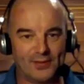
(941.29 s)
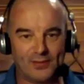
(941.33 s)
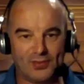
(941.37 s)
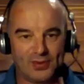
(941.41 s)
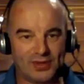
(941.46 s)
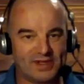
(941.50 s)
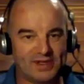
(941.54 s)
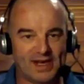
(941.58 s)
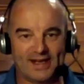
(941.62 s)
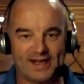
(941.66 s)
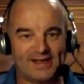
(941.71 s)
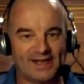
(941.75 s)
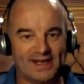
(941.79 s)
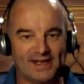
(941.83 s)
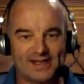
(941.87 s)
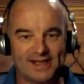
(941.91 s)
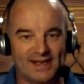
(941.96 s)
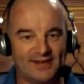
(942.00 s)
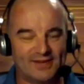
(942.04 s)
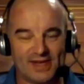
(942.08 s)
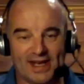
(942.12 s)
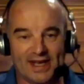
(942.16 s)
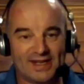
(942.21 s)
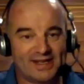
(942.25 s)
and protect
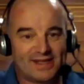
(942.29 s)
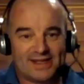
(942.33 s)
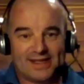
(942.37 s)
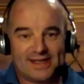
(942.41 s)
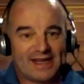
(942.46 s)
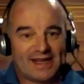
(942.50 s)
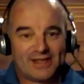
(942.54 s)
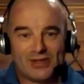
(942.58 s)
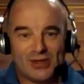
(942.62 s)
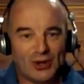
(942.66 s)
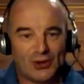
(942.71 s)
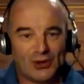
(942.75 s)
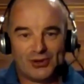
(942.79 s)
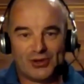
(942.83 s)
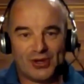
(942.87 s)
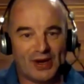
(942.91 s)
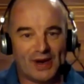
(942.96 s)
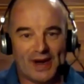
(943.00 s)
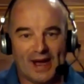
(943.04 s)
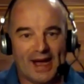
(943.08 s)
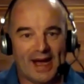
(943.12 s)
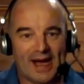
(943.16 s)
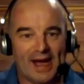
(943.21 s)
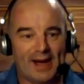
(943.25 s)
ourselves. That's not
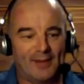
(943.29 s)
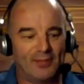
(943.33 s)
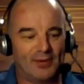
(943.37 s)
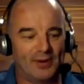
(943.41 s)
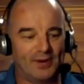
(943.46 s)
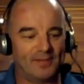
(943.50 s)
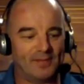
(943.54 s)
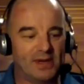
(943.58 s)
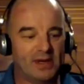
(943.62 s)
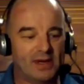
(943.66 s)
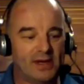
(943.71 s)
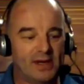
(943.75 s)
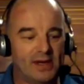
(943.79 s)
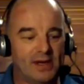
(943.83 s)
going to happen.